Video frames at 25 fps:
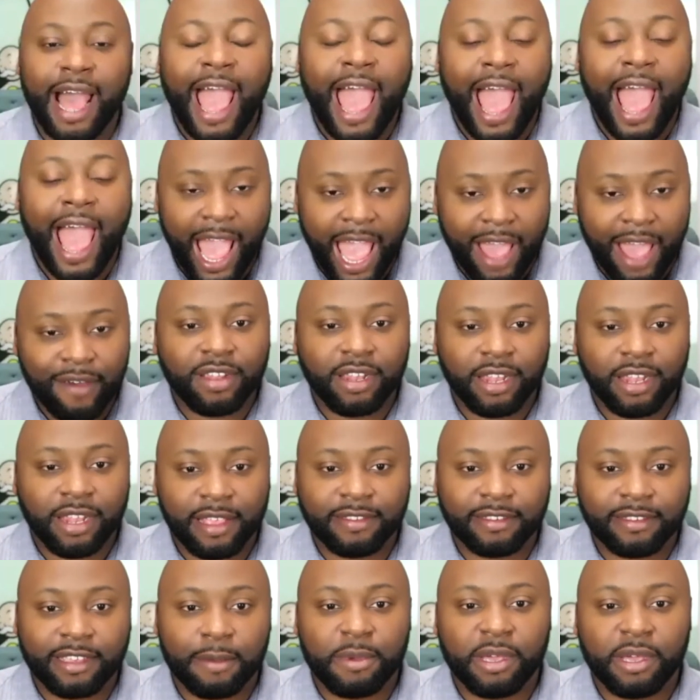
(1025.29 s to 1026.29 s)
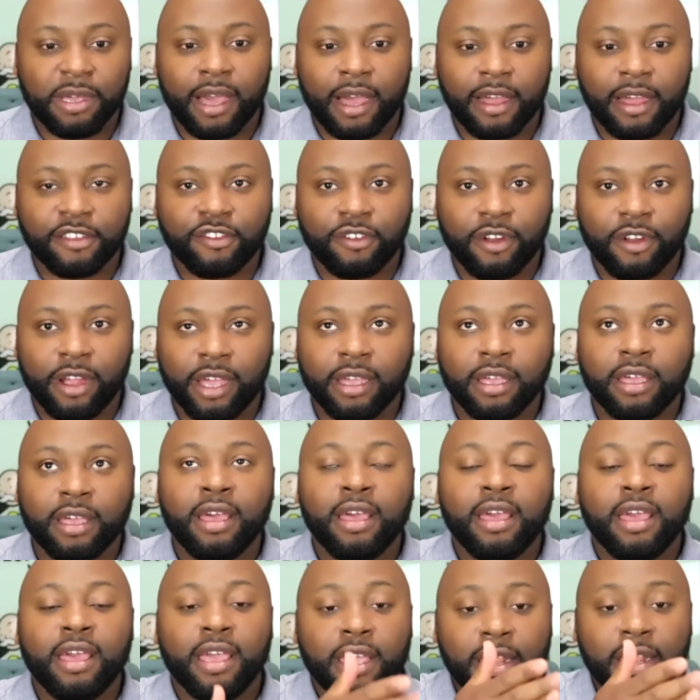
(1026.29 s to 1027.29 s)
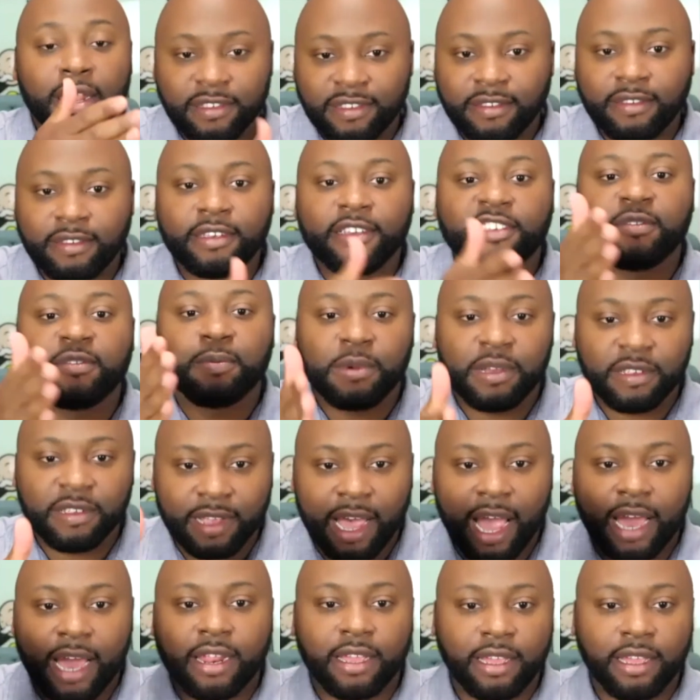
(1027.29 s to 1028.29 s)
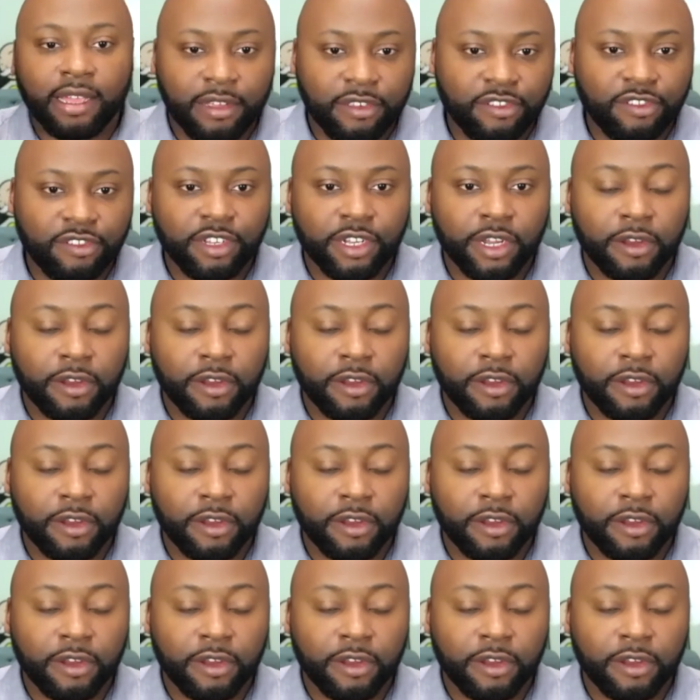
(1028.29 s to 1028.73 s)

I have a landscaping contract, and it's six months out of each year.